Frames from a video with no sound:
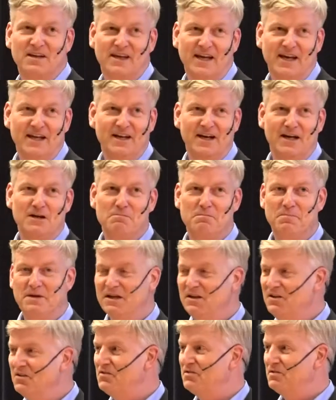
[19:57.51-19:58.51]
Can I
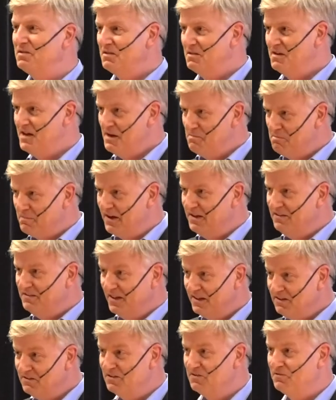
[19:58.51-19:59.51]
build a
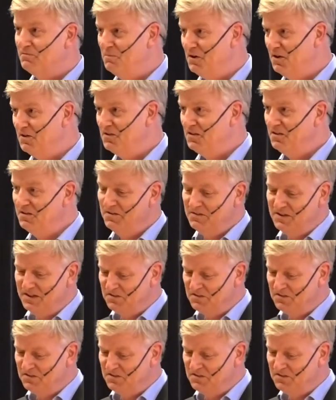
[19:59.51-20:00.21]
predictive model